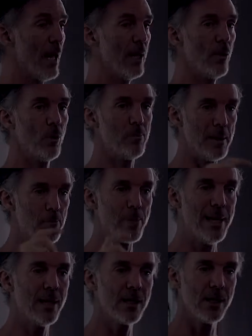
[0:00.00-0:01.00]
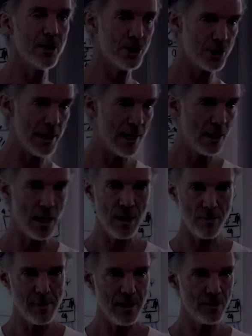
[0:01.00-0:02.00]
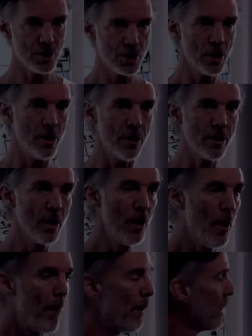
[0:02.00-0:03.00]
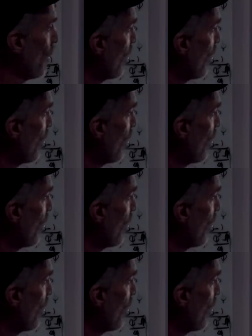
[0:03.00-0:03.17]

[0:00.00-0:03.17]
it would be pinkish like Ahmed's shirt. But